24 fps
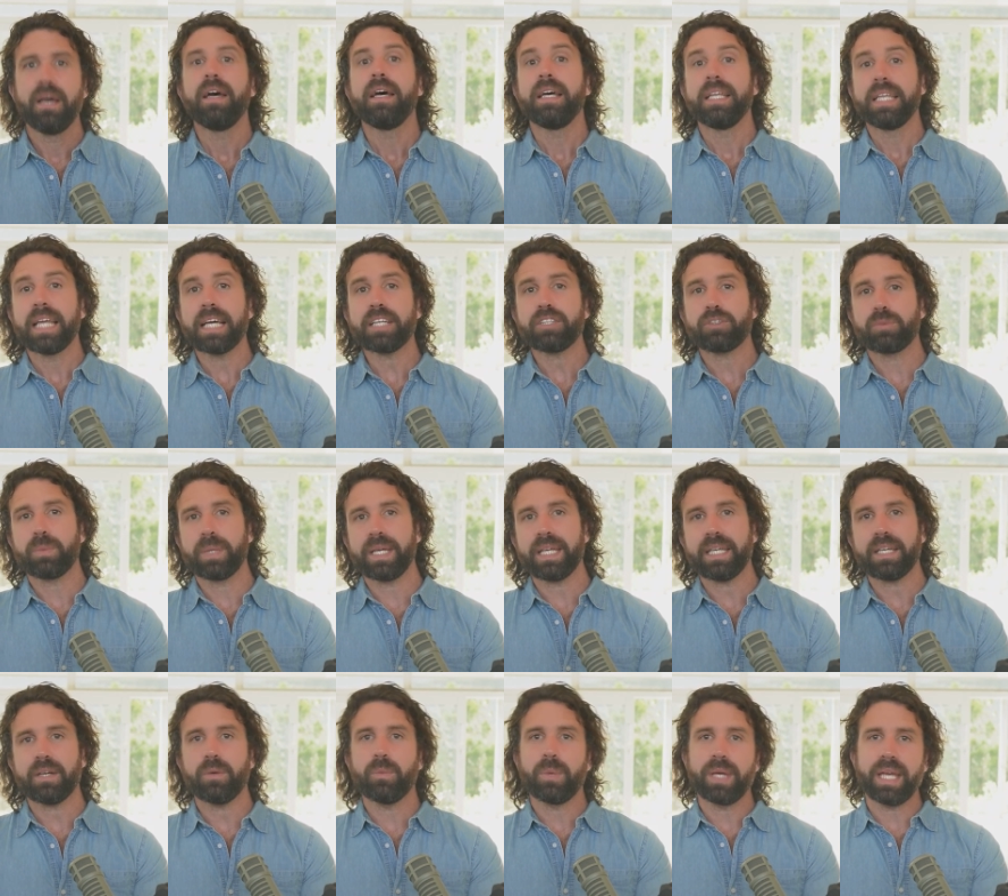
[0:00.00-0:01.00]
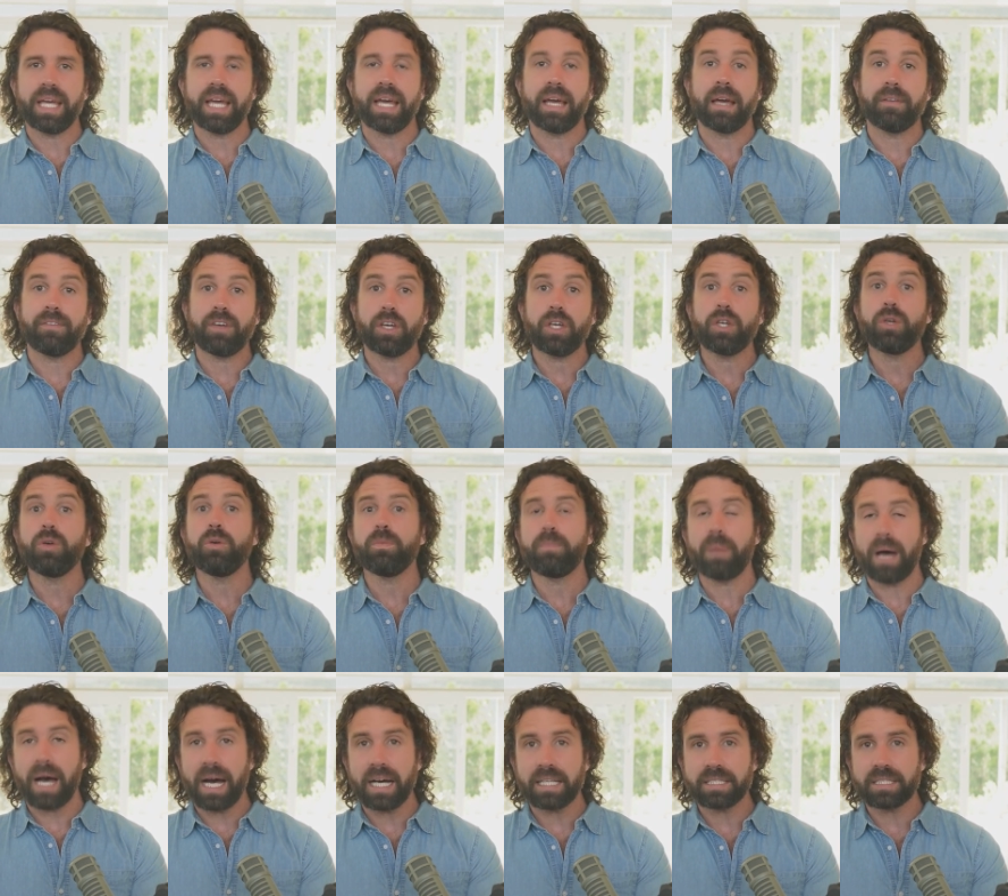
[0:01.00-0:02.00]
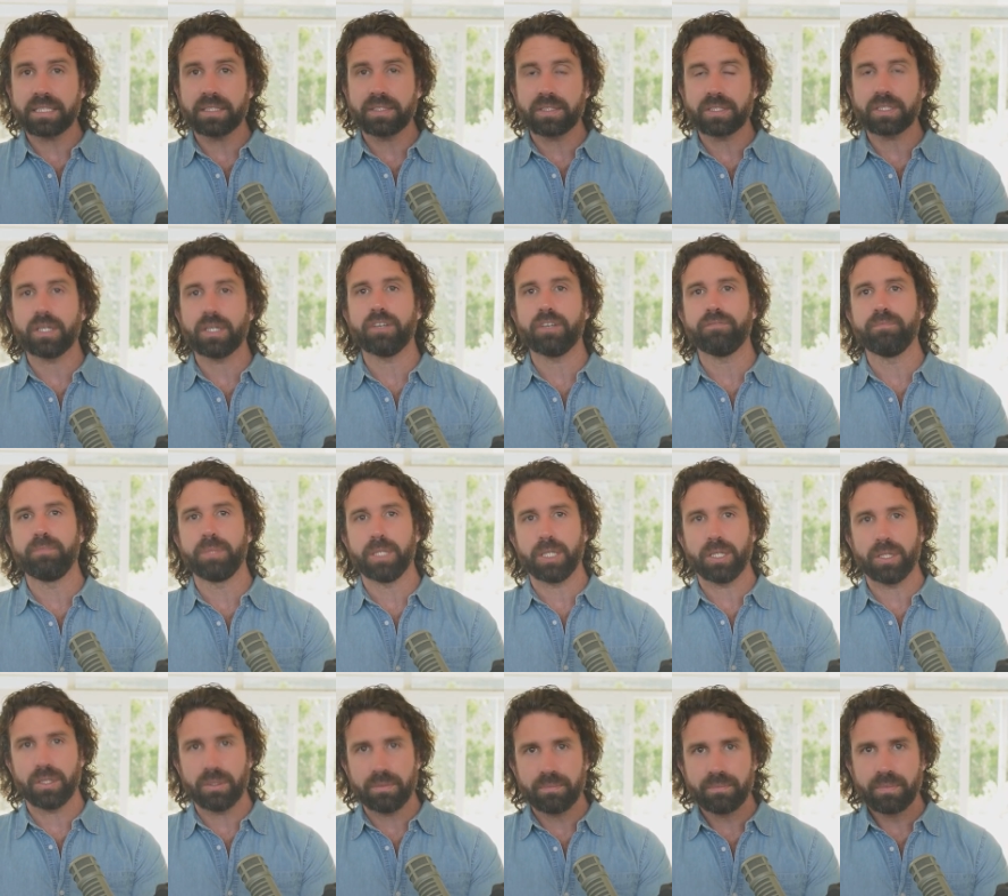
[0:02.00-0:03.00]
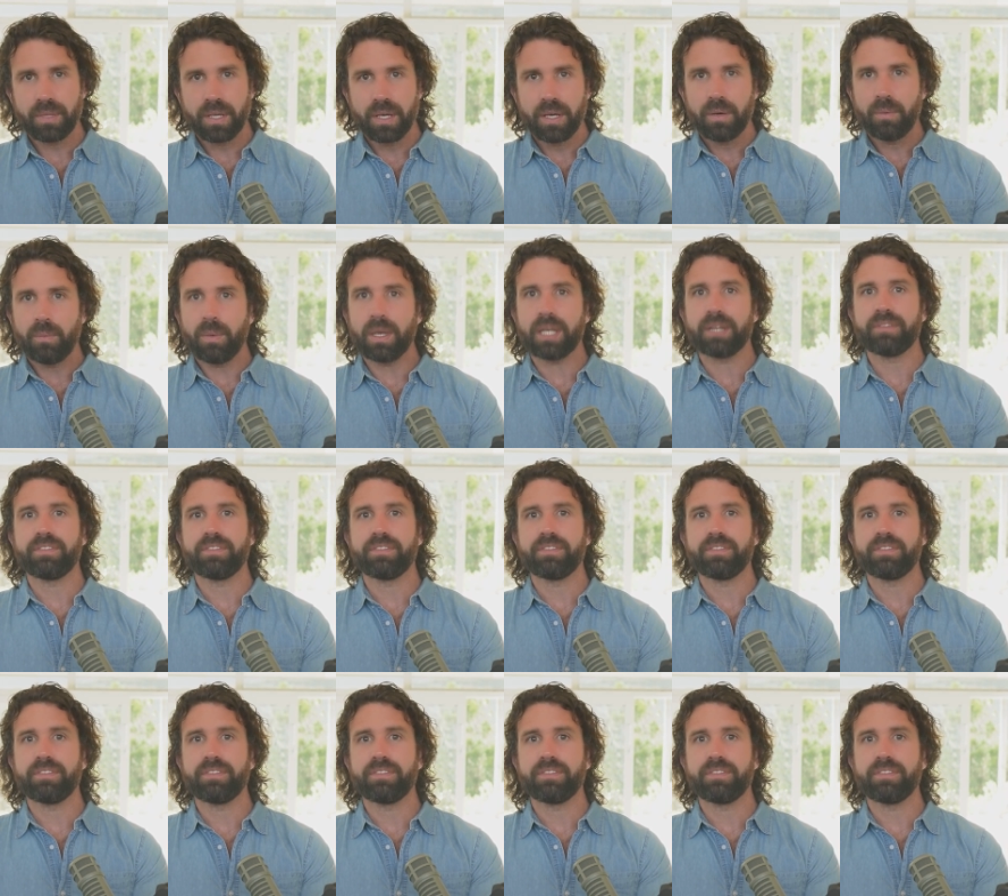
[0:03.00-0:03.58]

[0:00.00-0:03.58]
Next week, we have Hugh Parsons of Burl, one of the